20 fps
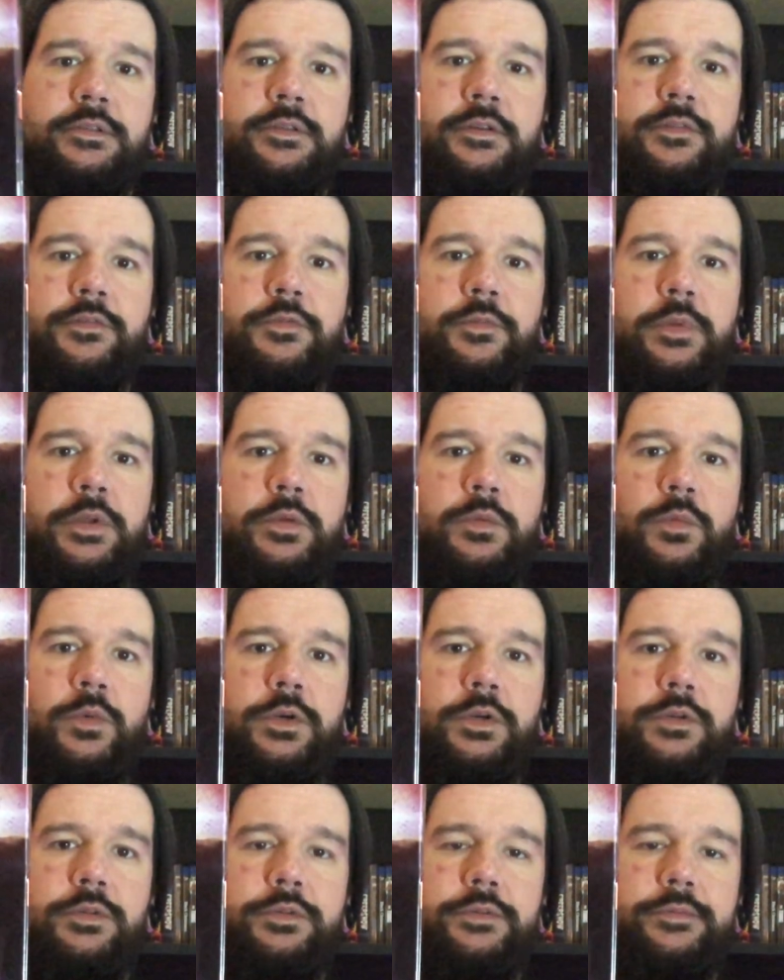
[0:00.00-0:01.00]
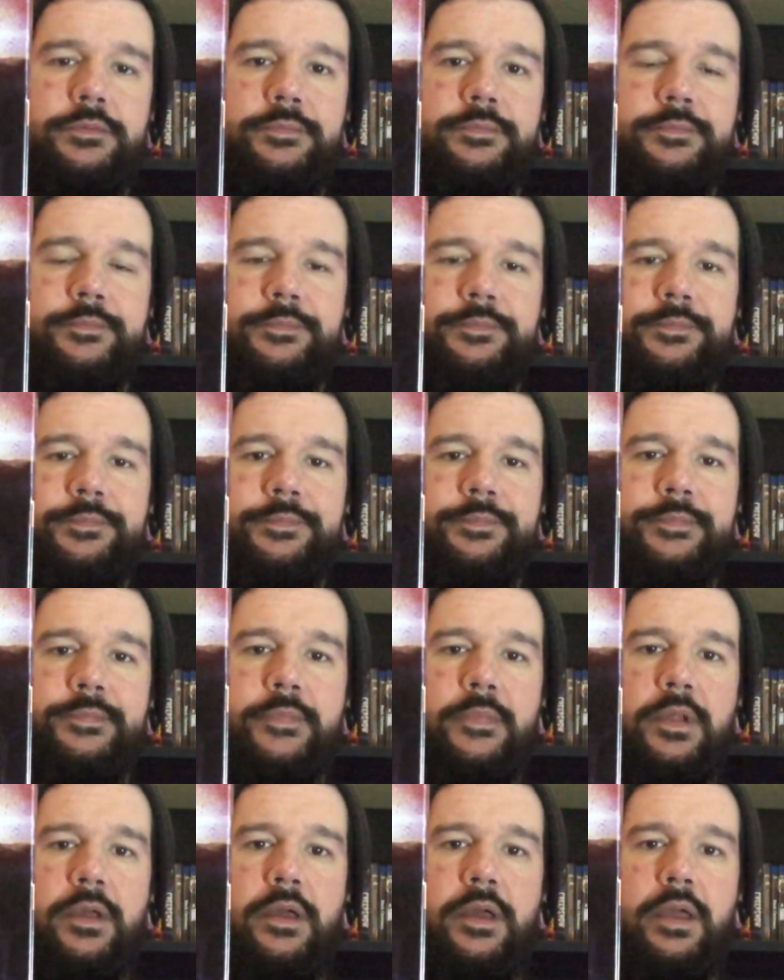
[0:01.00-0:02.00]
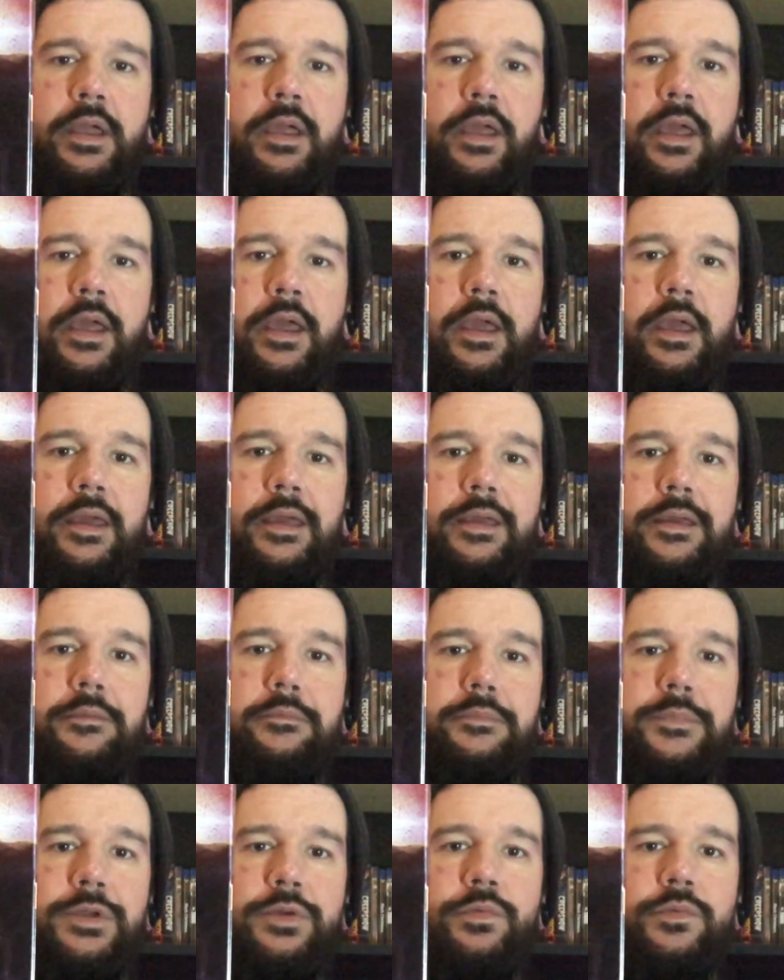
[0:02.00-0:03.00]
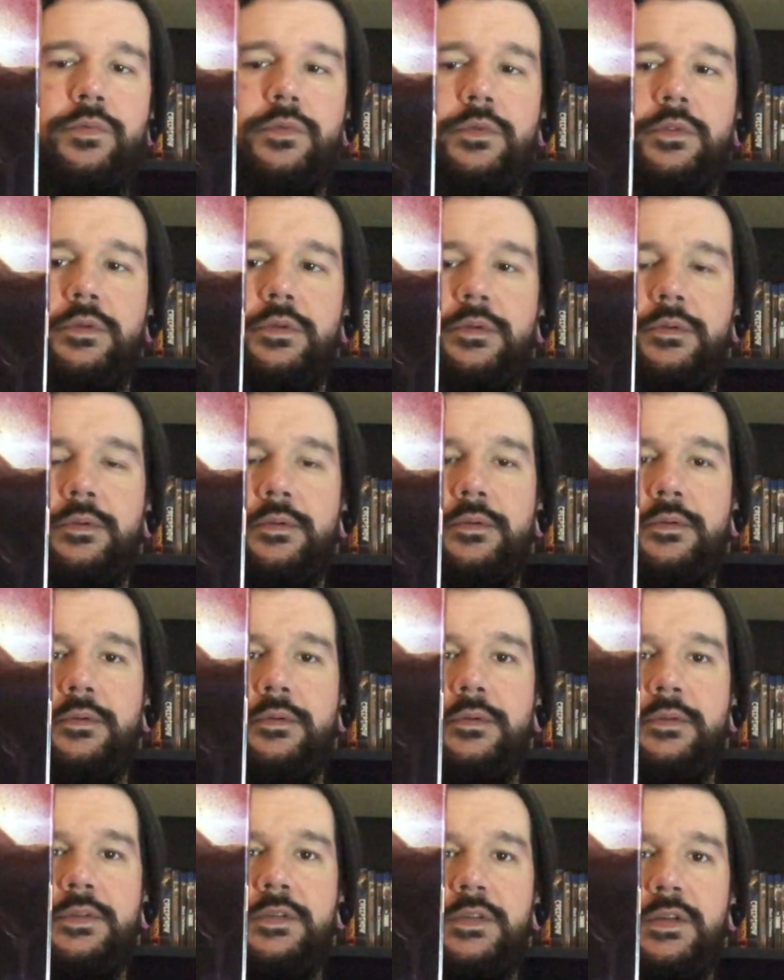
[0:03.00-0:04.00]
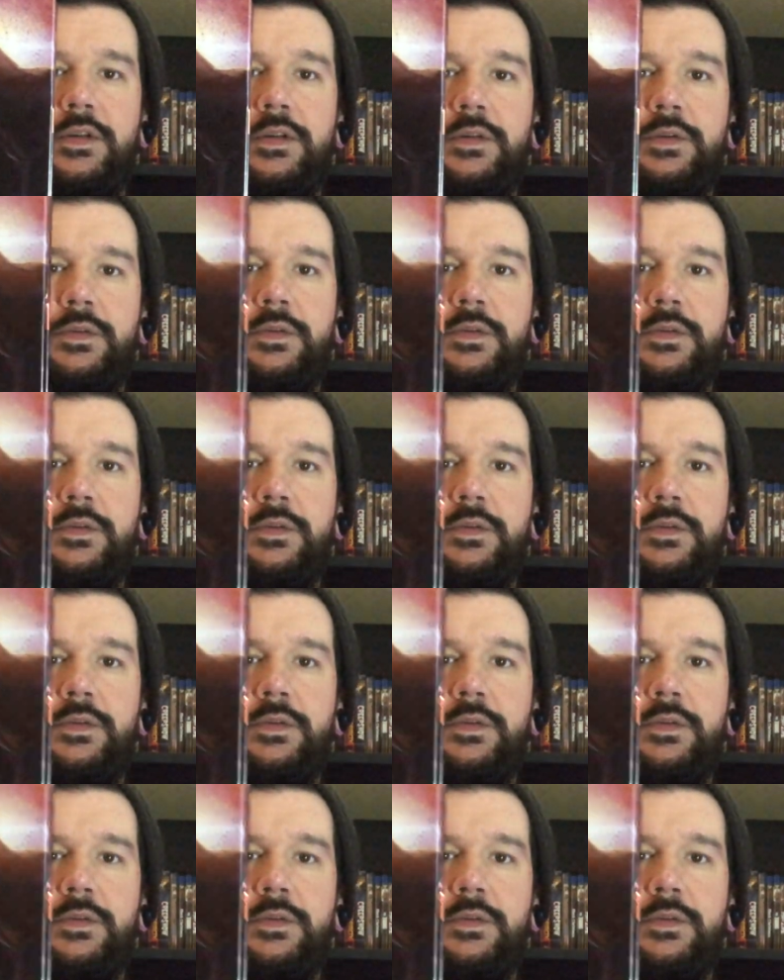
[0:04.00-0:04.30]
of Forbidden World, aka Mutant. So